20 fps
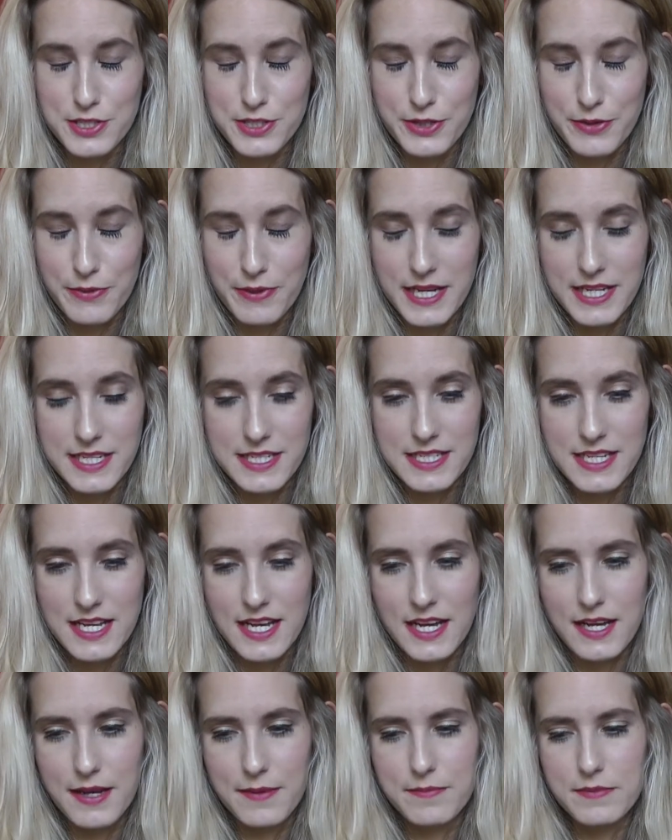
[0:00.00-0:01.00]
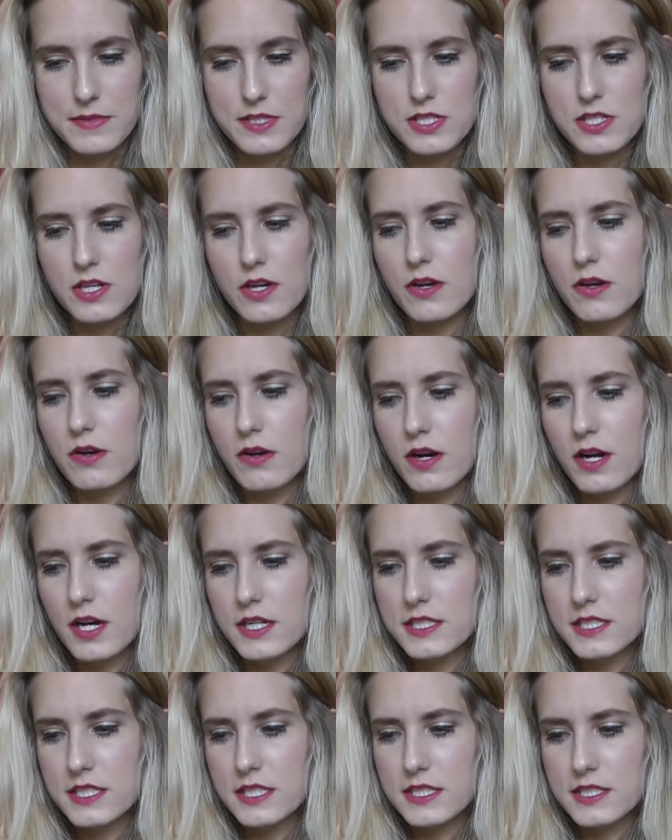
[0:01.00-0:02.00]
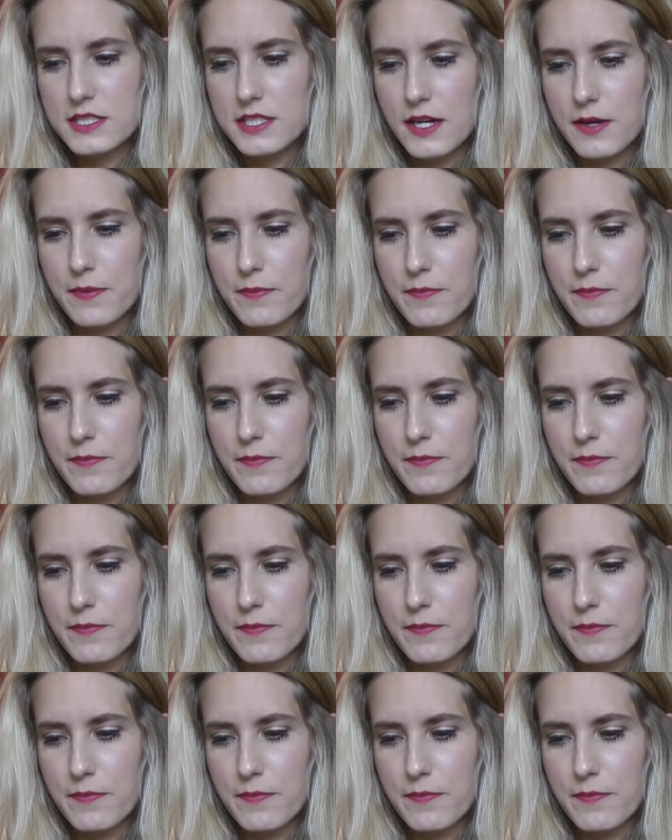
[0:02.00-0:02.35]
do it. So I did